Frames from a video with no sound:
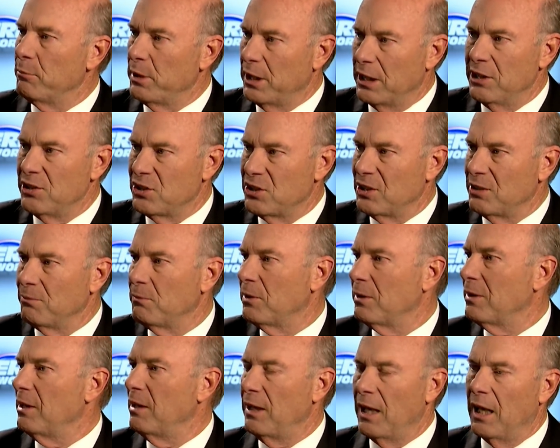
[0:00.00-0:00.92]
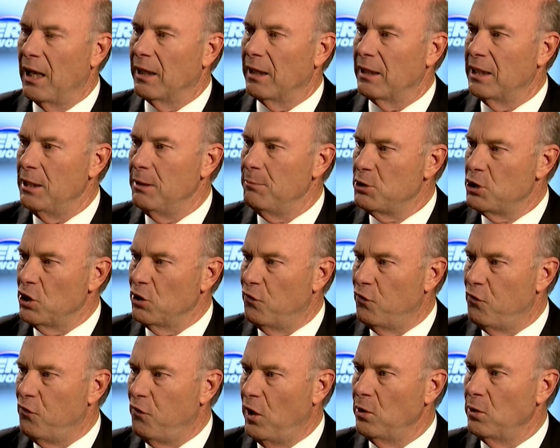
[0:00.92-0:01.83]
because it uh, keeps you
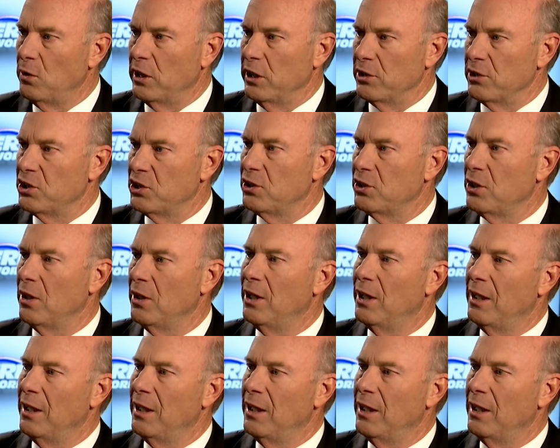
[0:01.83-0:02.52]
focused